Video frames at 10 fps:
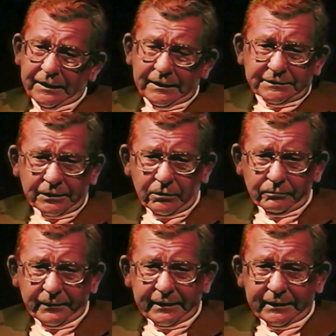So
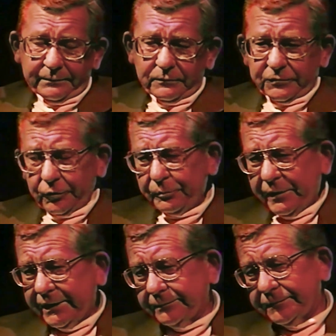he took
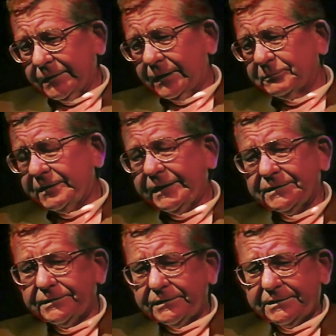me upstairs
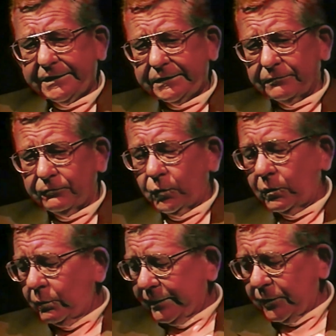to the second floor
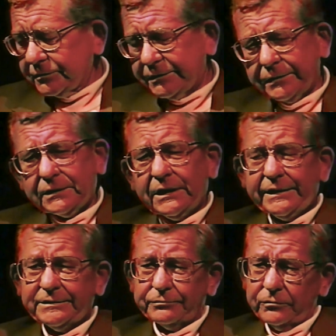where most of the
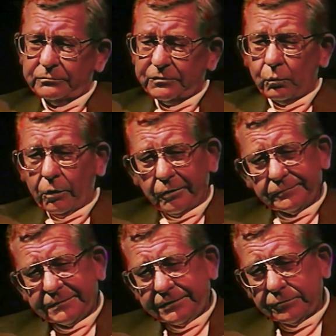classrooms were in
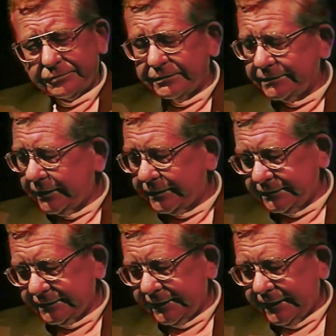social studies,
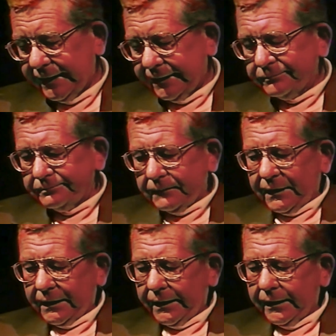
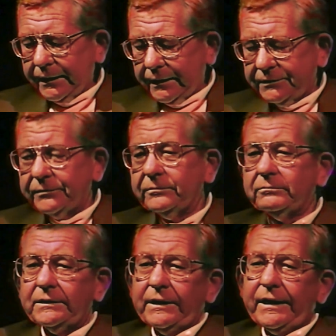and I had to
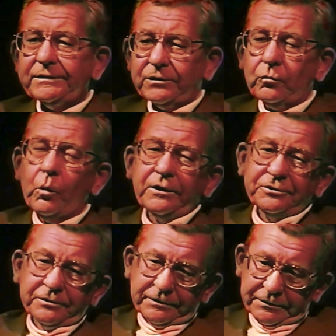answer
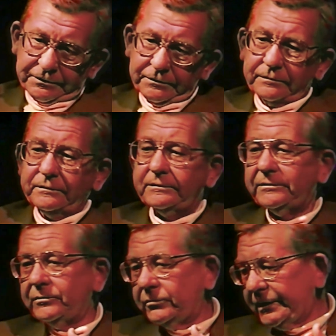questions
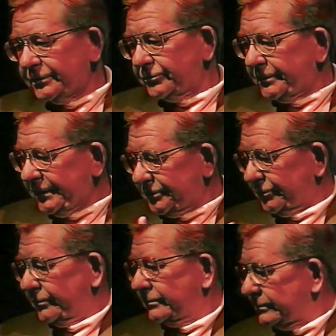to each
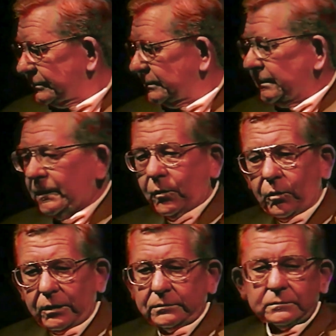teacher
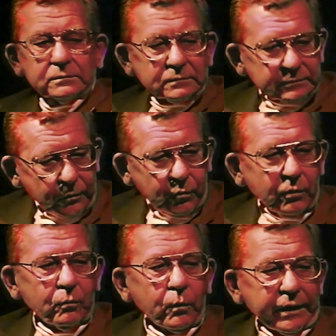along the
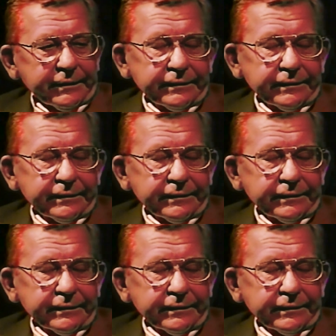hallway.